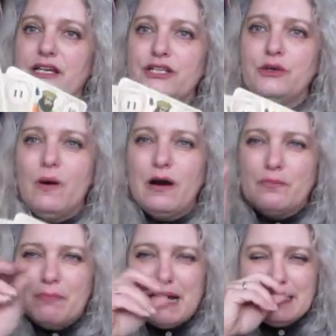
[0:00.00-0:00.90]
you know our
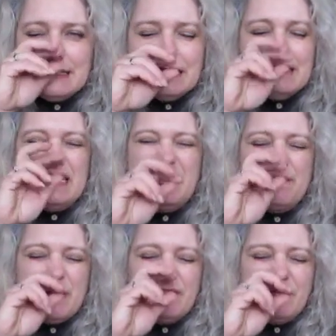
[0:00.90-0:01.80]
mices they
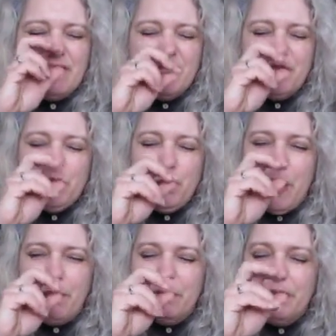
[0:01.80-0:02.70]
they chew up